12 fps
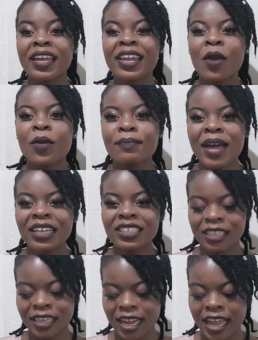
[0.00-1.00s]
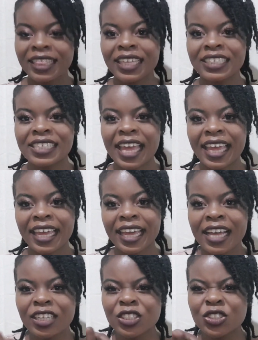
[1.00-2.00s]
Now imagine there's like
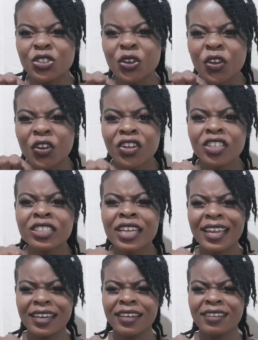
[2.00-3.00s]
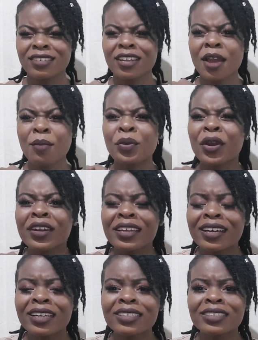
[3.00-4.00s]
dirt and
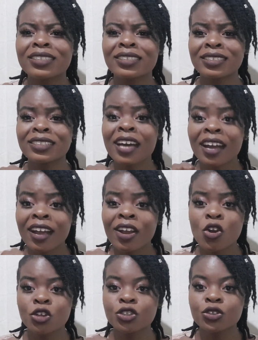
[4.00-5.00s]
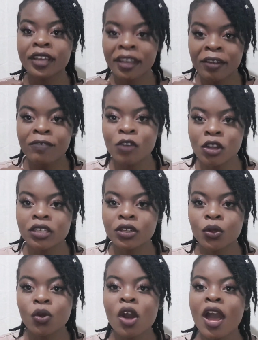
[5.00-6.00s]
products stuck on your hair
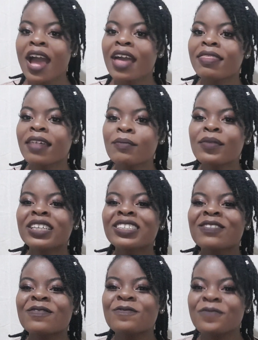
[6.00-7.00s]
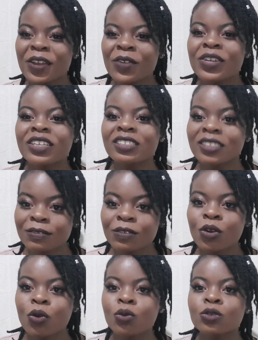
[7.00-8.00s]
follicle. That makes it very
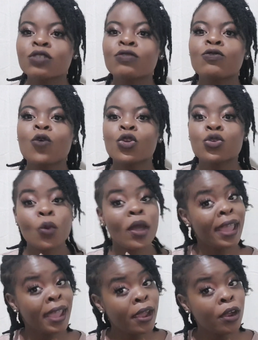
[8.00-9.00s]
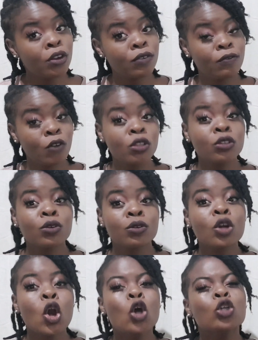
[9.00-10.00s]
difficult for your hair
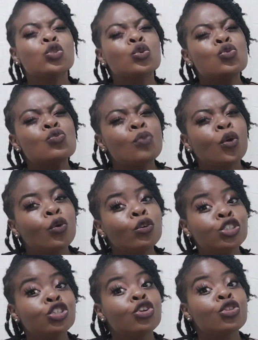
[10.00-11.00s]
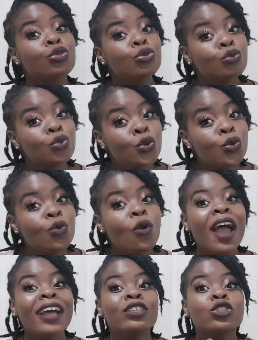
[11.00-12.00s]
follicle to push
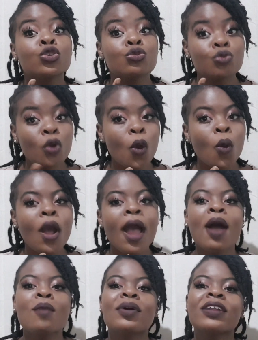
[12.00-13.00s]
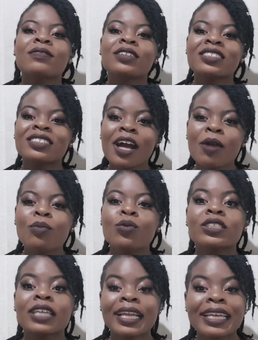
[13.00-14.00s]
through and grow. But if the scalp
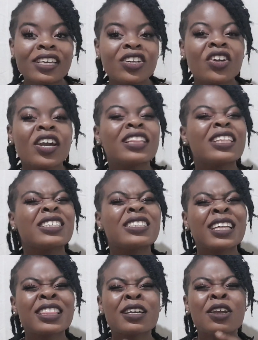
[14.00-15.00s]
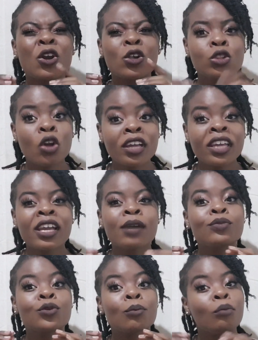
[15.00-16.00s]
was cleaner and there's nothing clogging
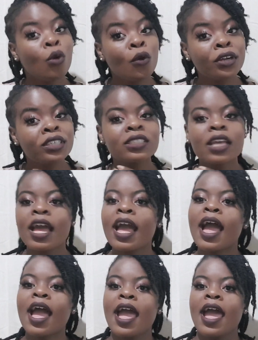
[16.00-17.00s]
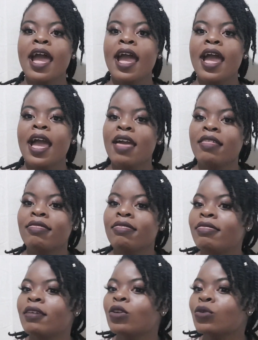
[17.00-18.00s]
up your pores,
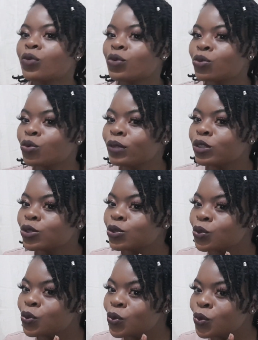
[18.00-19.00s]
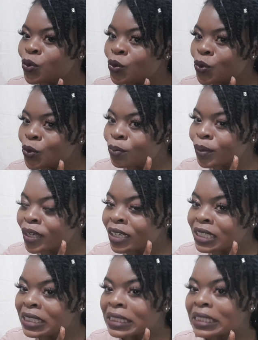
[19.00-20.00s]
the growth will be super
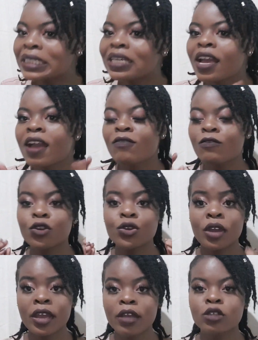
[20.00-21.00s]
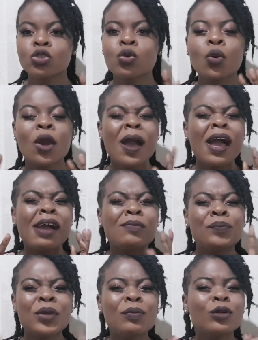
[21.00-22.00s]
easy for your hair. So
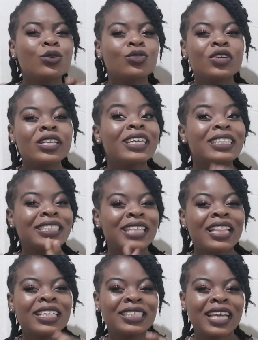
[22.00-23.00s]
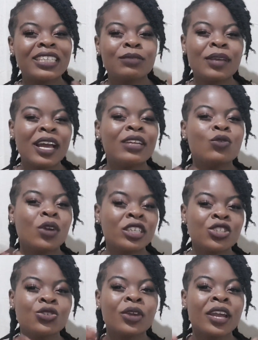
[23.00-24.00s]
people don't really understand the science behind
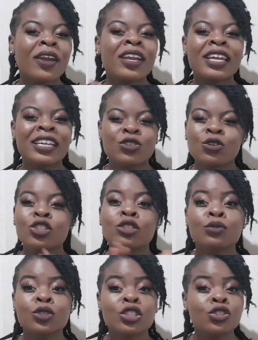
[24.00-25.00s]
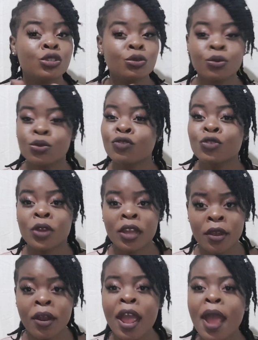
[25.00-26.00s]
washing your hair and it contributing to the growth of your
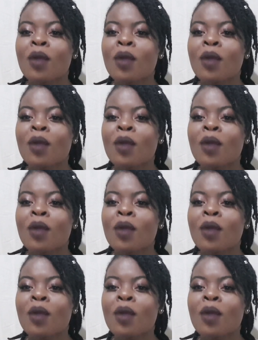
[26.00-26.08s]
hair.